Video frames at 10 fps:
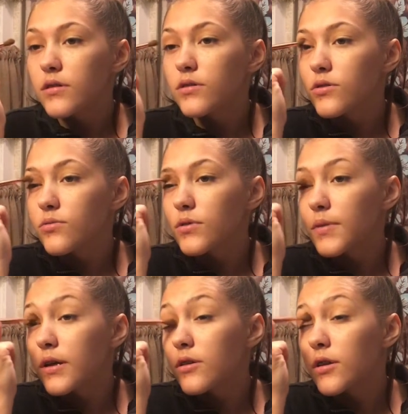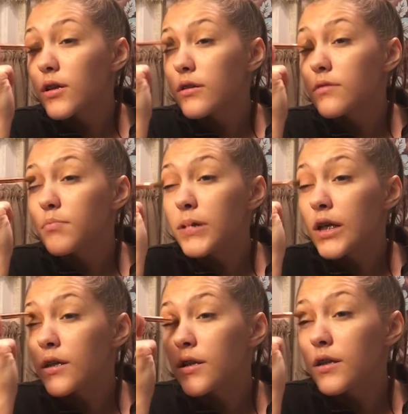I just want to make sure it's
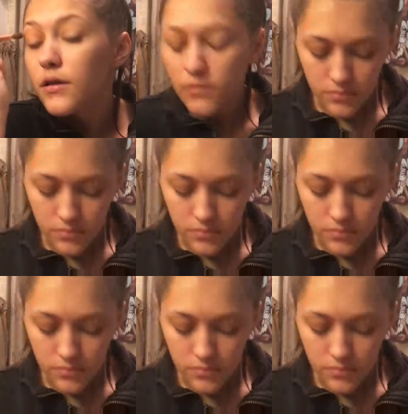blended.